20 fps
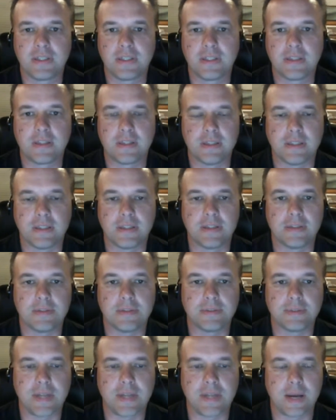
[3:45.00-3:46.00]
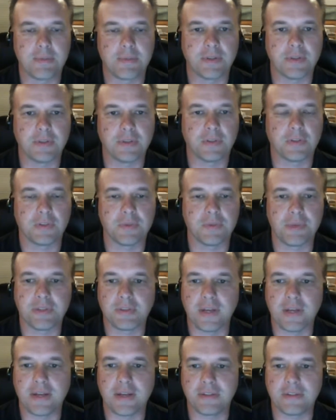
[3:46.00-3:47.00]
the operating system that's
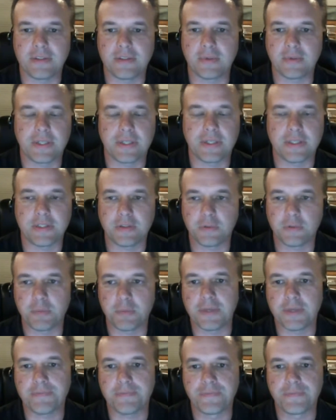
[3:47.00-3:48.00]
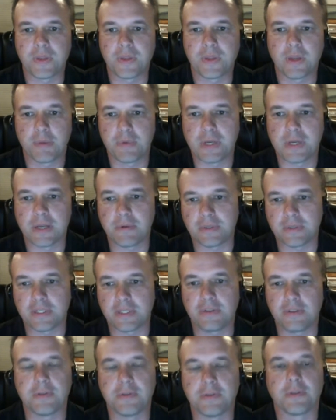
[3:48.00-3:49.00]
on there or what it is. But I've been able to
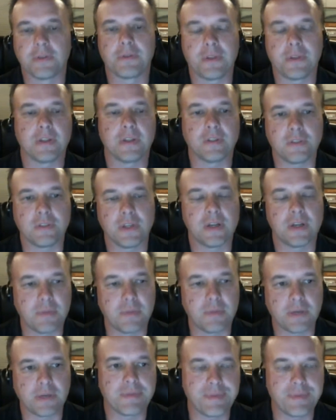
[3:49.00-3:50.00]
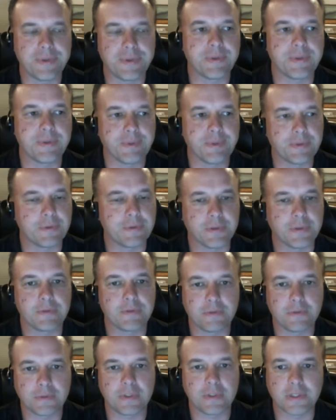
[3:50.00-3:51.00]
get two or three things done by rebooting before
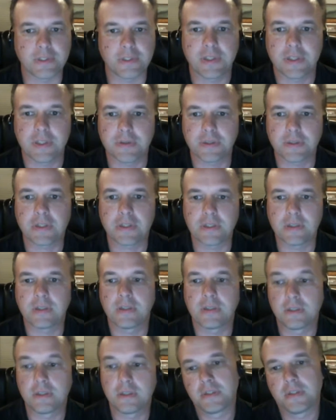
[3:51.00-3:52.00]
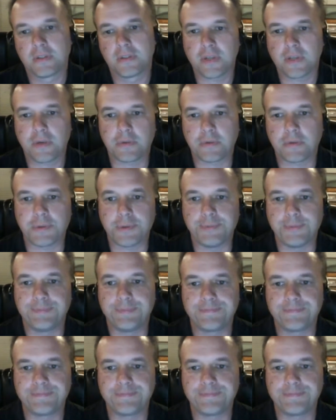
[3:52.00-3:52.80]
continuing. So that was cool.